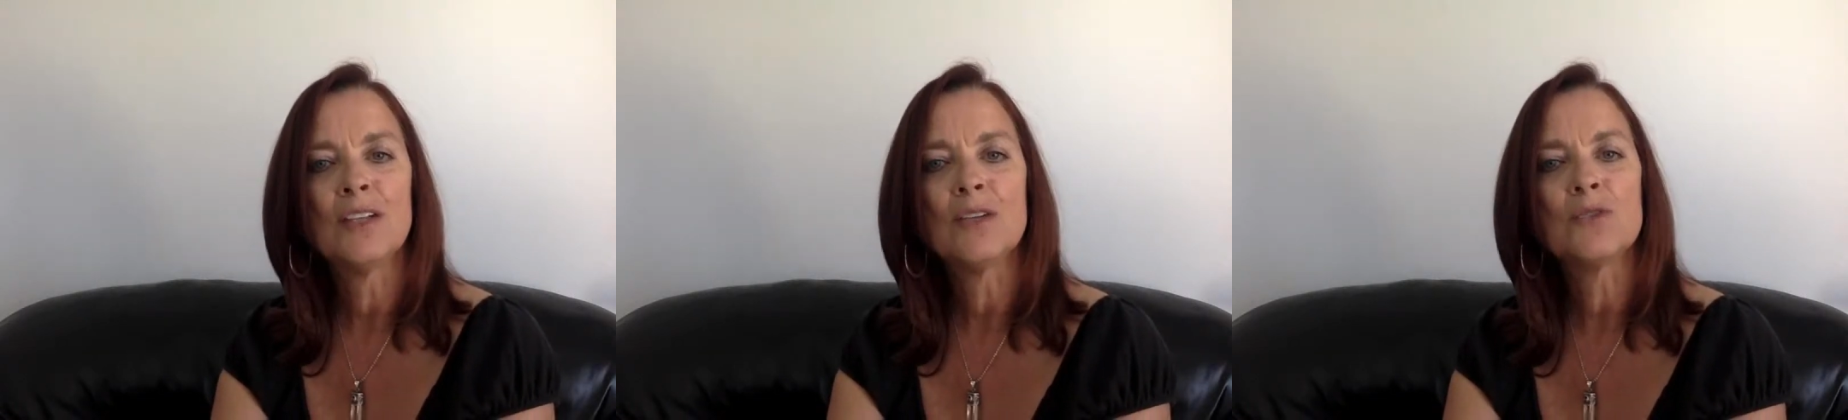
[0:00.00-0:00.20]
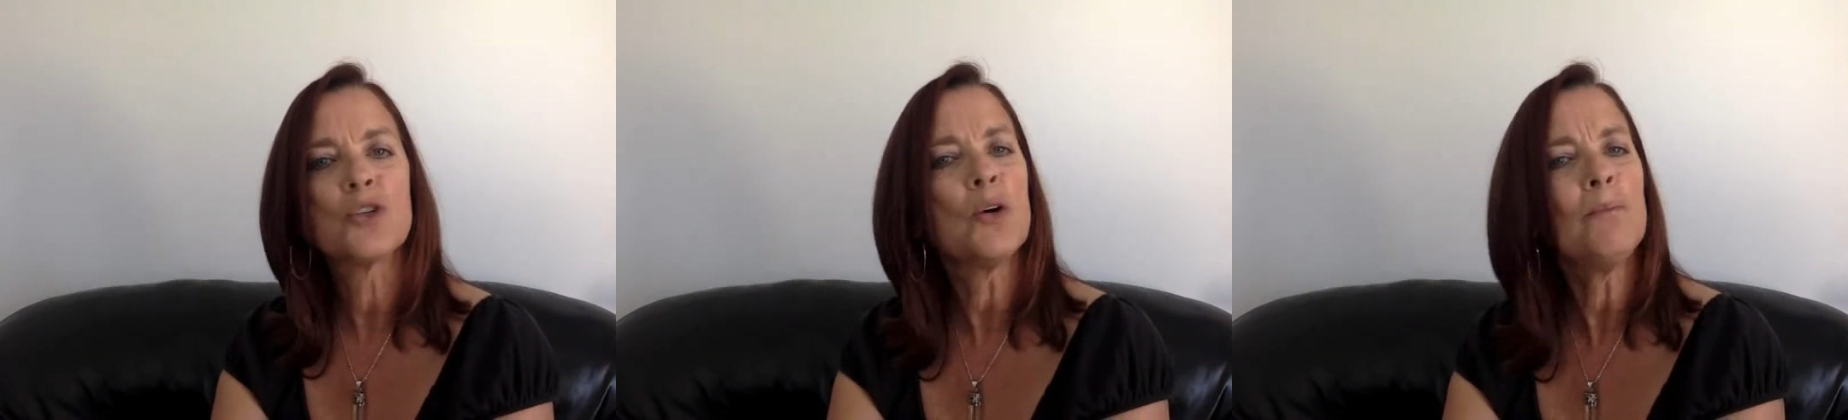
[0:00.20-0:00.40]

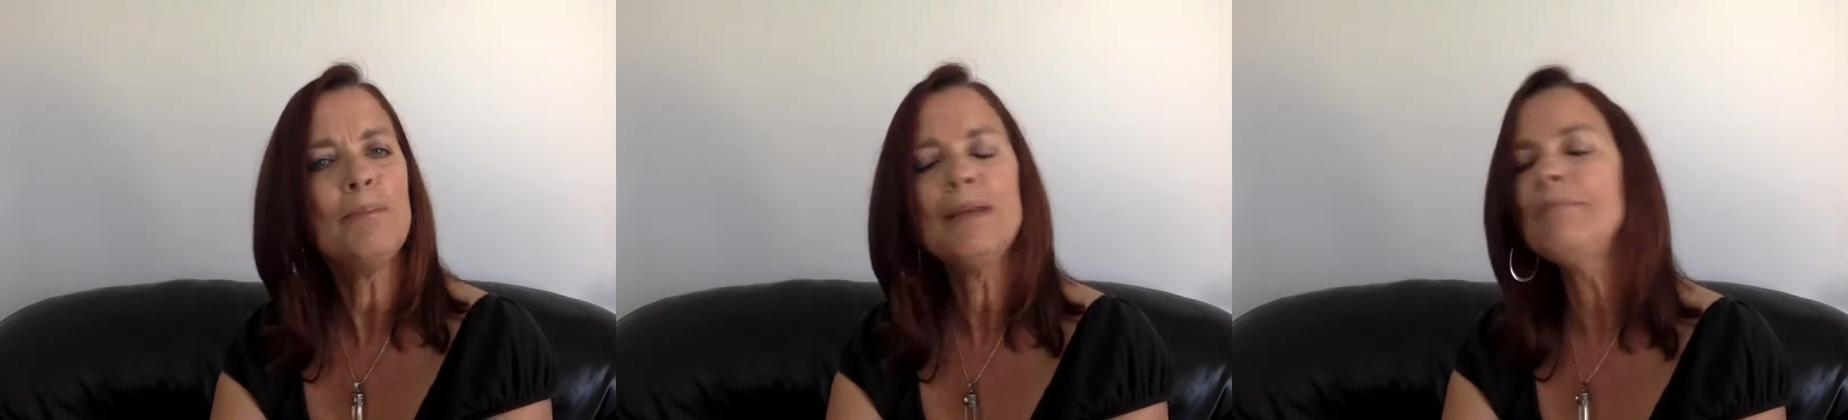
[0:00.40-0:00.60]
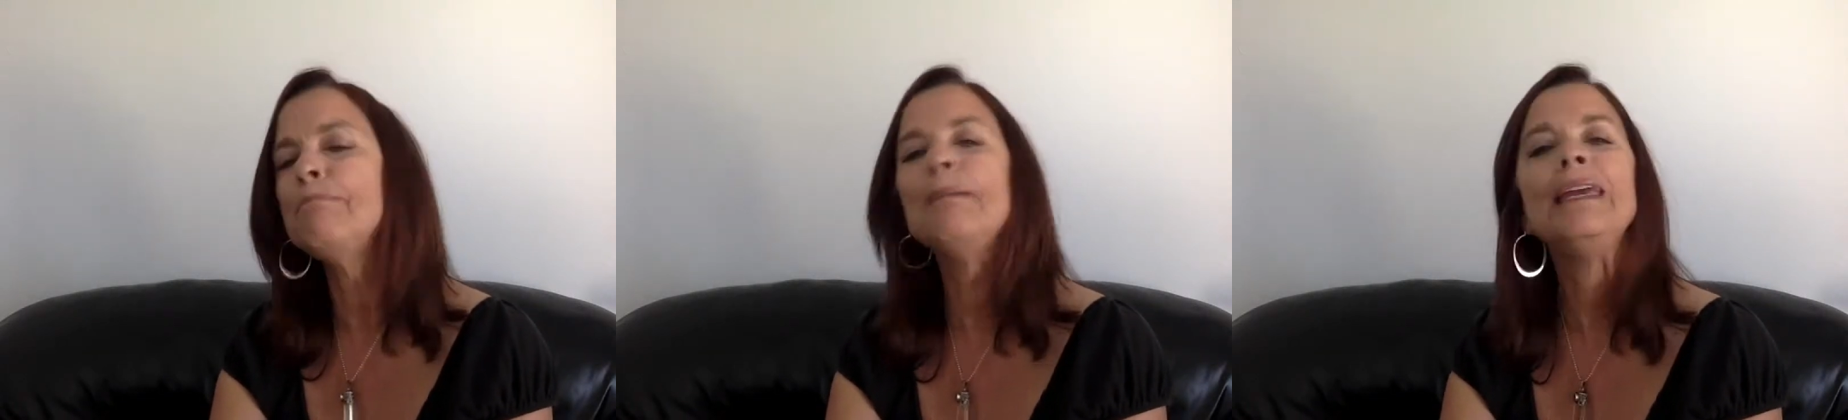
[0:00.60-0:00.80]
Don't be
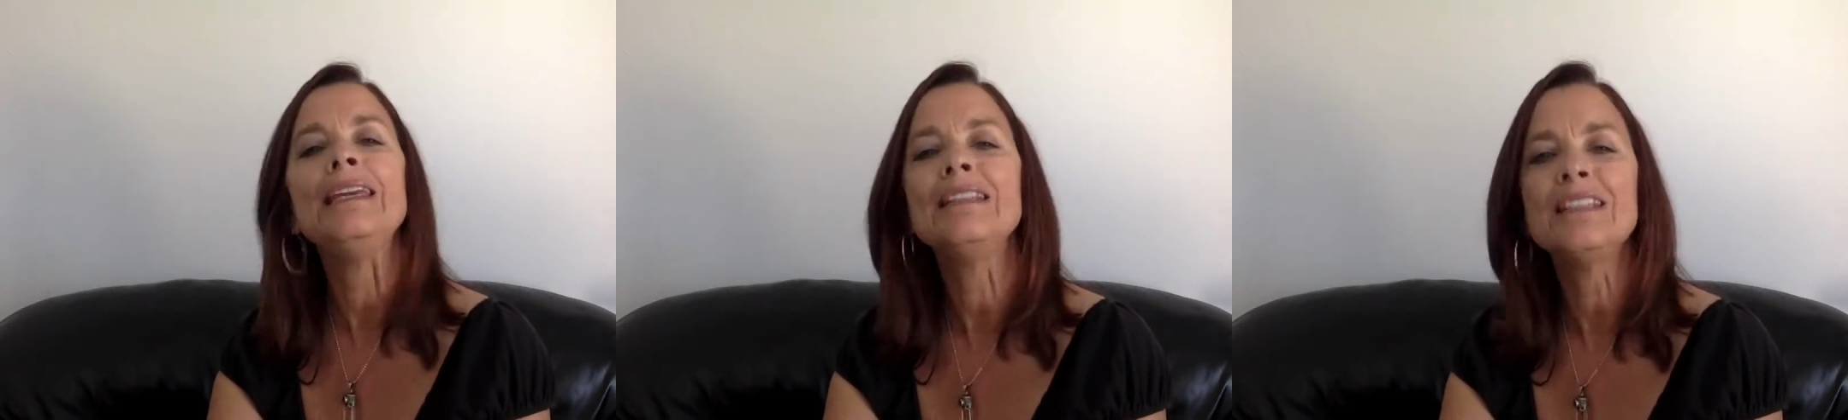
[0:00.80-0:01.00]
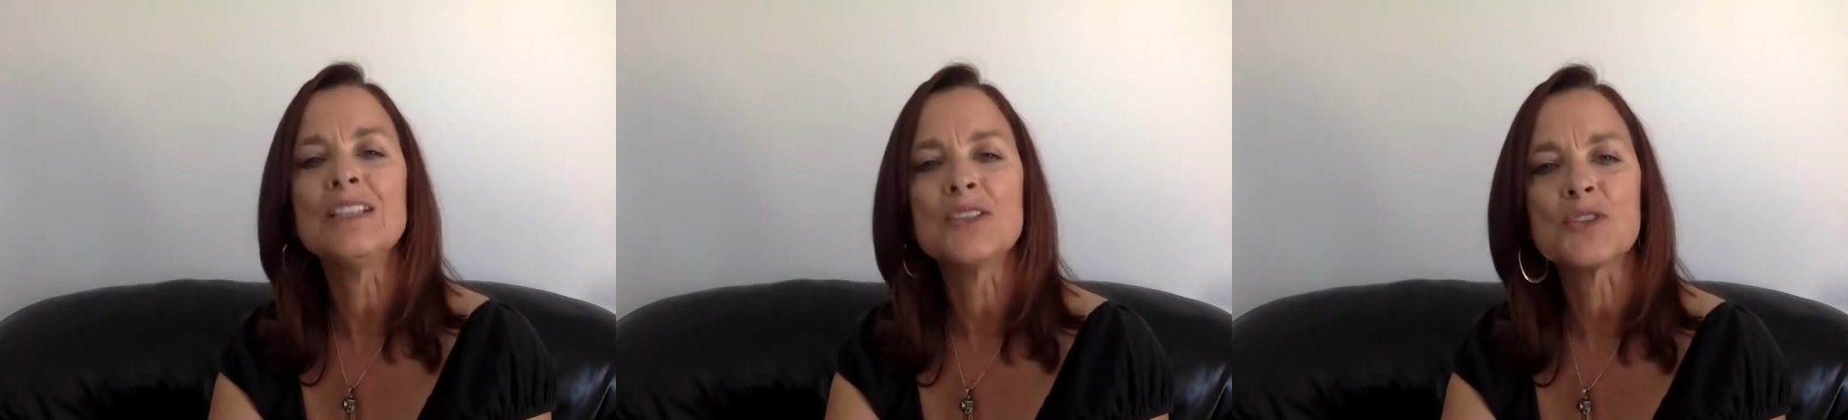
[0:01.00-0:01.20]
mean
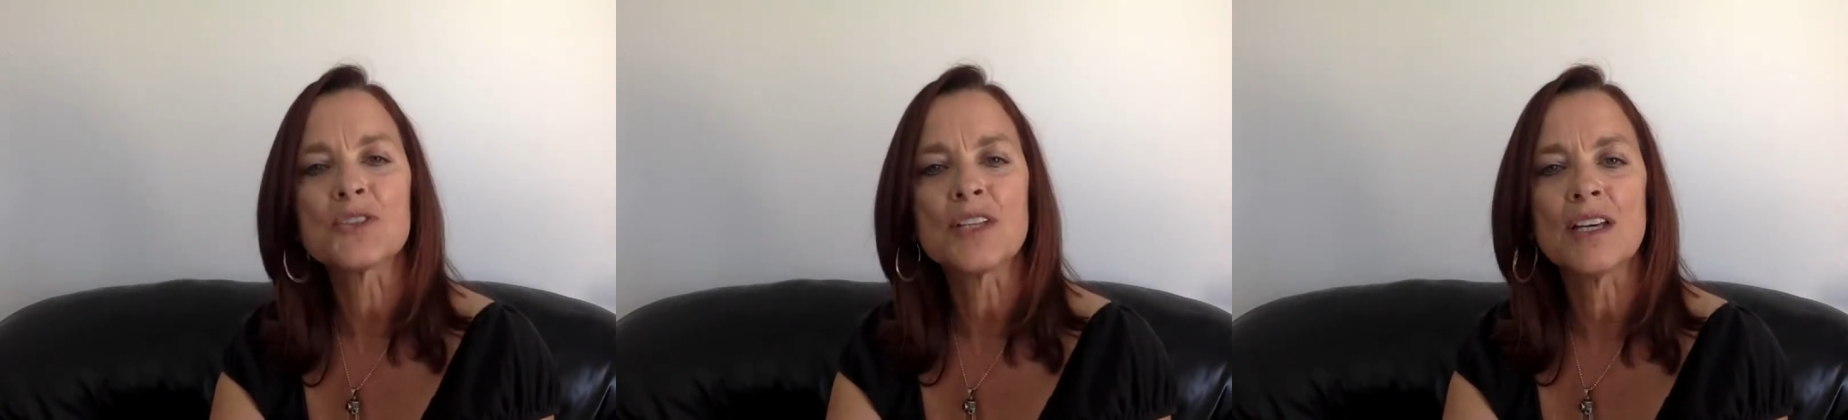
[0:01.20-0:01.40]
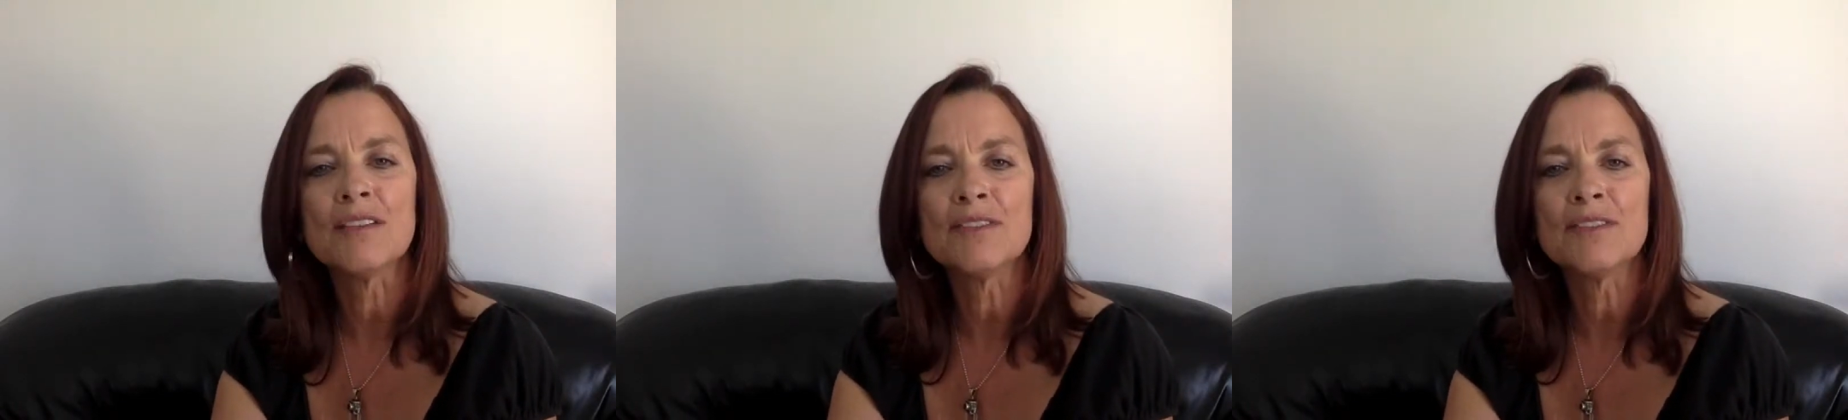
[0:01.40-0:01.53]
to yourself